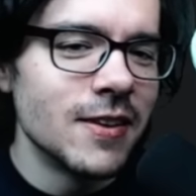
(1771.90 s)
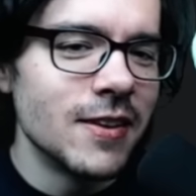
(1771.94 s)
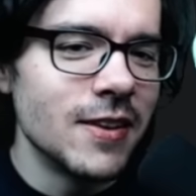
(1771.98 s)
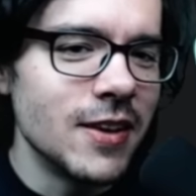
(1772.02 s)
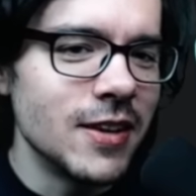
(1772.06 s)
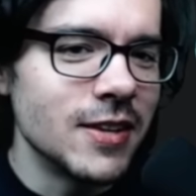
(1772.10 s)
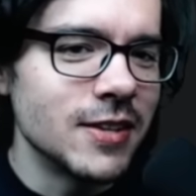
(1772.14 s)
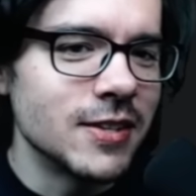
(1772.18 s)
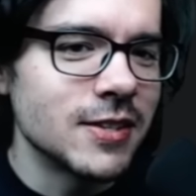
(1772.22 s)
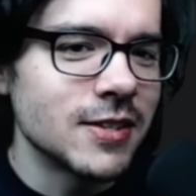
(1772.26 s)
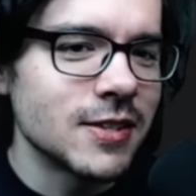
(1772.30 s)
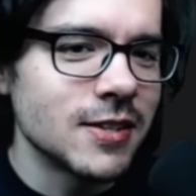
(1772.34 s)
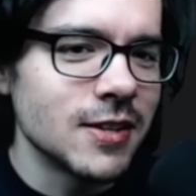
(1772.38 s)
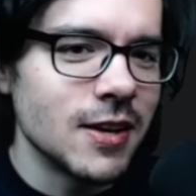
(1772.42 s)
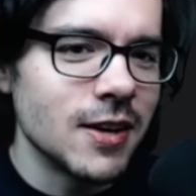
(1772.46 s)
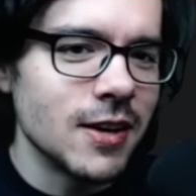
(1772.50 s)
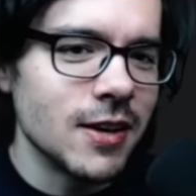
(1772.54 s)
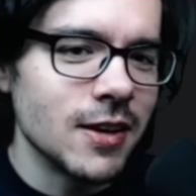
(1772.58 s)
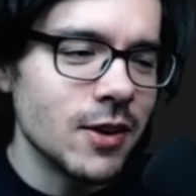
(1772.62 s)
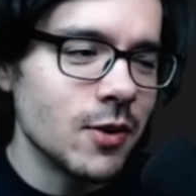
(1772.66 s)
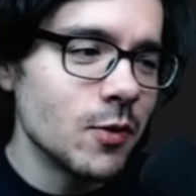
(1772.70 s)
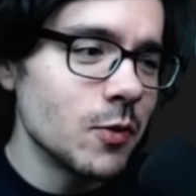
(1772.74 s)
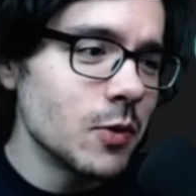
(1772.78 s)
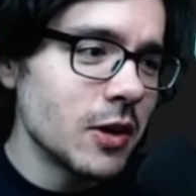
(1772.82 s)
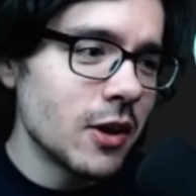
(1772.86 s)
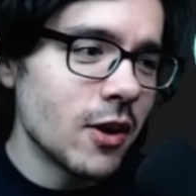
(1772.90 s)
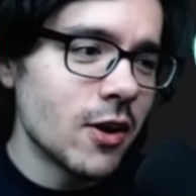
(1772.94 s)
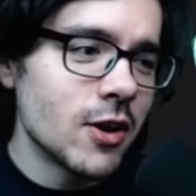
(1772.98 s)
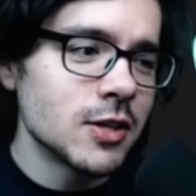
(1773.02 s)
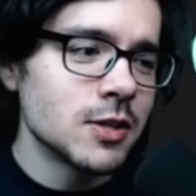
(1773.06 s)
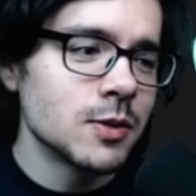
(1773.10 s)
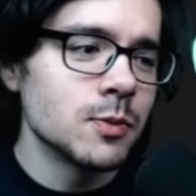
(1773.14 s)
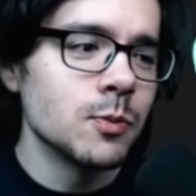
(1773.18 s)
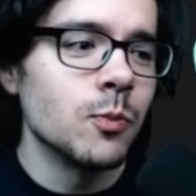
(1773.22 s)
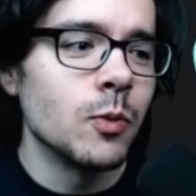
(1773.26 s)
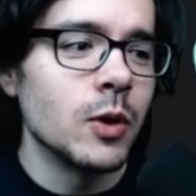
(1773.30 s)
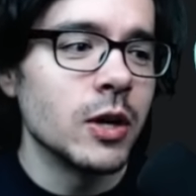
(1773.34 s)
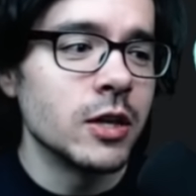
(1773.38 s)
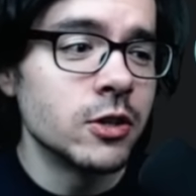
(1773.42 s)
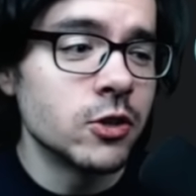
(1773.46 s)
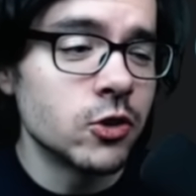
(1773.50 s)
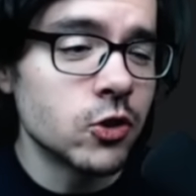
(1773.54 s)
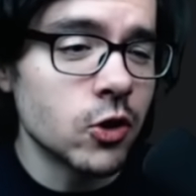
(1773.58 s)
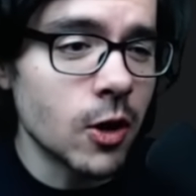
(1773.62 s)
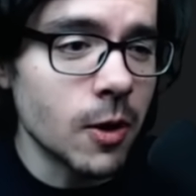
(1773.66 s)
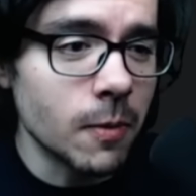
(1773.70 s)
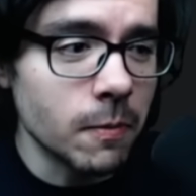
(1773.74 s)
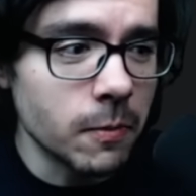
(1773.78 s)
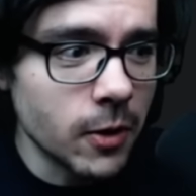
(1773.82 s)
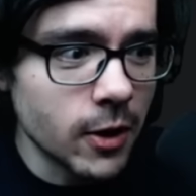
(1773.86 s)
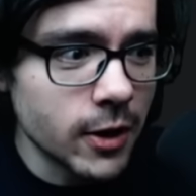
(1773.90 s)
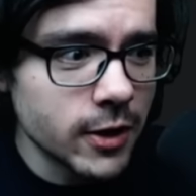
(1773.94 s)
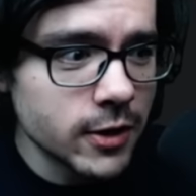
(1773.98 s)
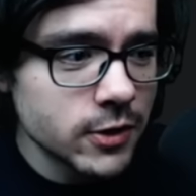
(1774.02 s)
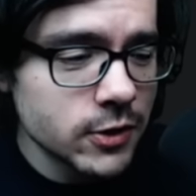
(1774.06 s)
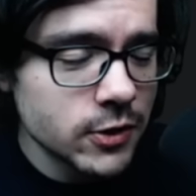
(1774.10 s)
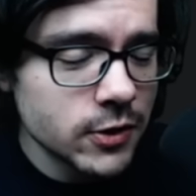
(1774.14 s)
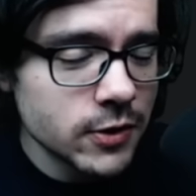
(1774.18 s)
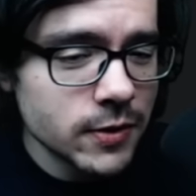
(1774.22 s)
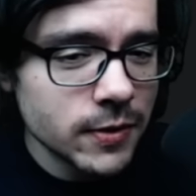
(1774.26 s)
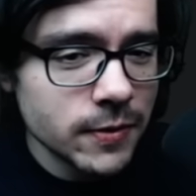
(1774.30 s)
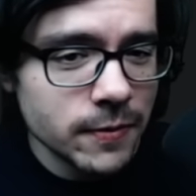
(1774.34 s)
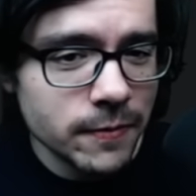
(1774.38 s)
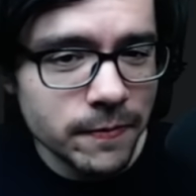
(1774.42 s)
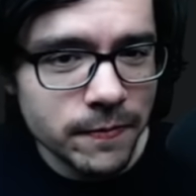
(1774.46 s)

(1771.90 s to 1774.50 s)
It's it only costs 1 charm notch,